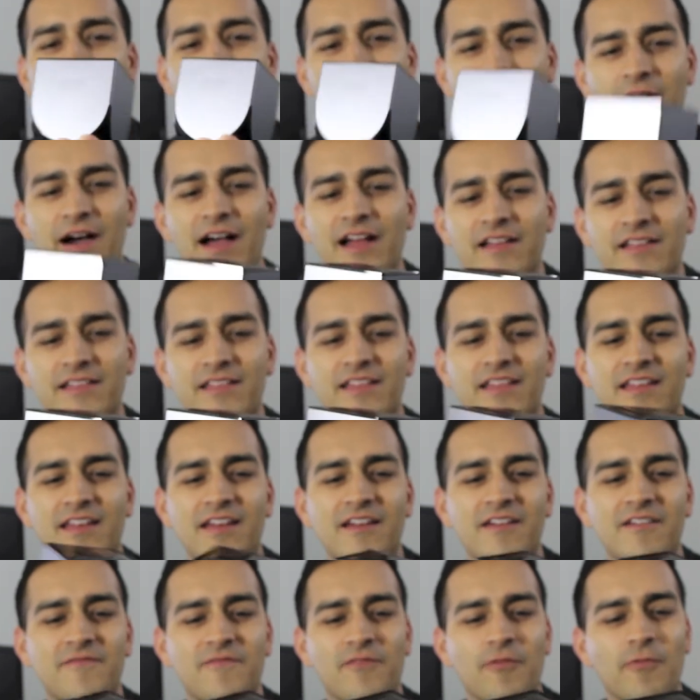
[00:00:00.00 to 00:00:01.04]
but
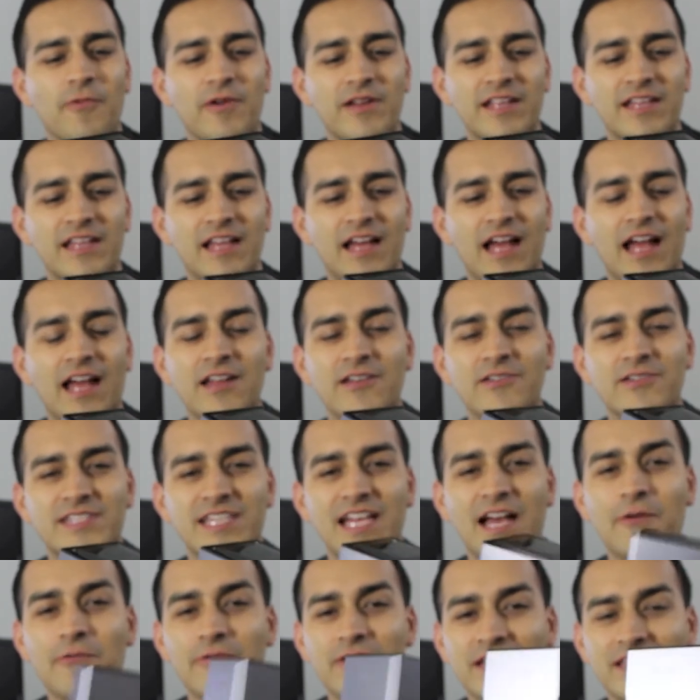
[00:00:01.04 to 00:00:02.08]
from what I
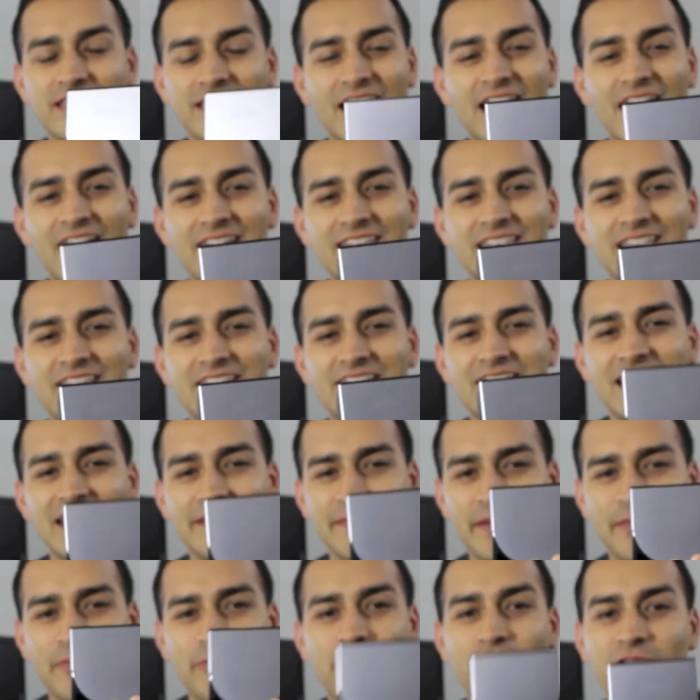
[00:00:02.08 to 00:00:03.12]
understand what it does, it's going
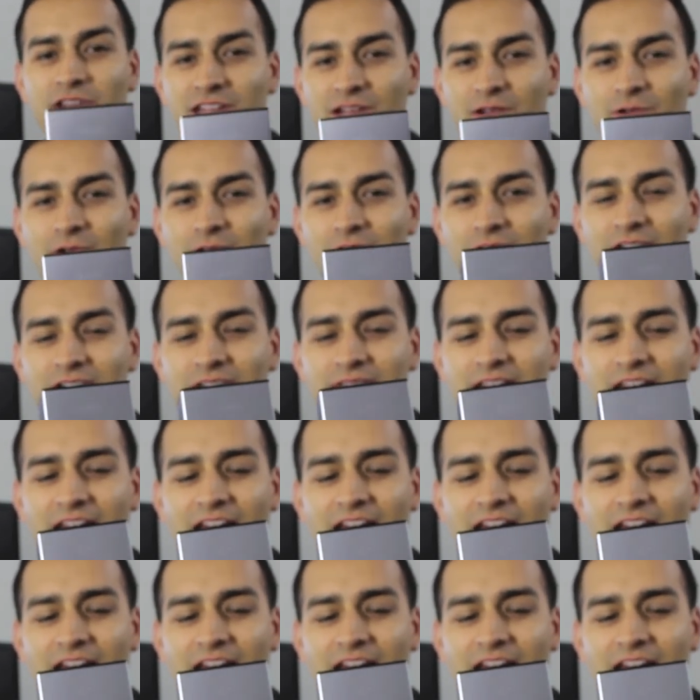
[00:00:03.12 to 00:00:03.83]
to be pretty cool.